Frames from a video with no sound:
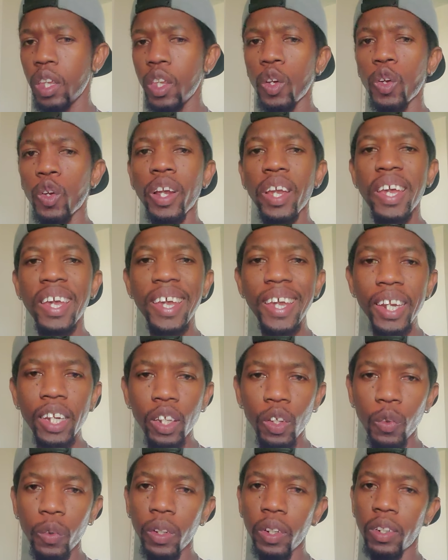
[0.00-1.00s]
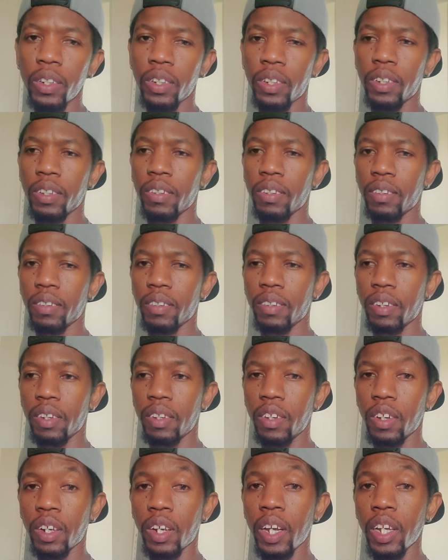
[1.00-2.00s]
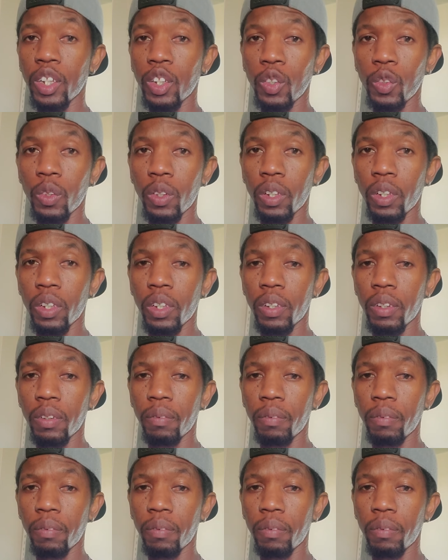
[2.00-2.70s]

Your head unit, your control,